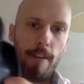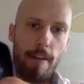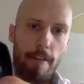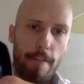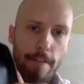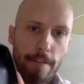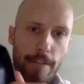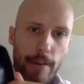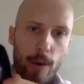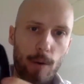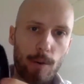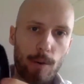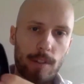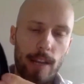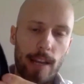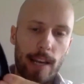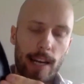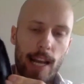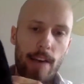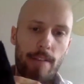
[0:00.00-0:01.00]
it, feels
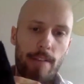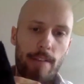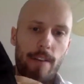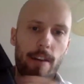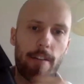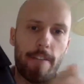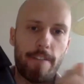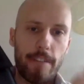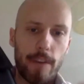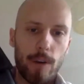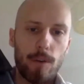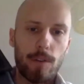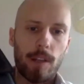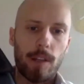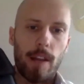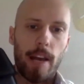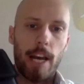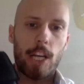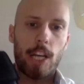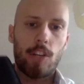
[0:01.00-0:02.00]
like leather. It feels
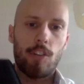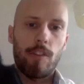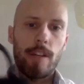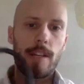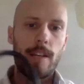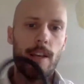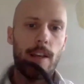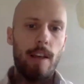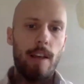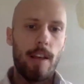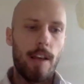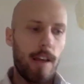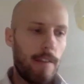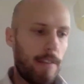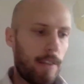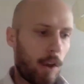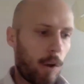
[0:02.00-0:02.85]
luxury. The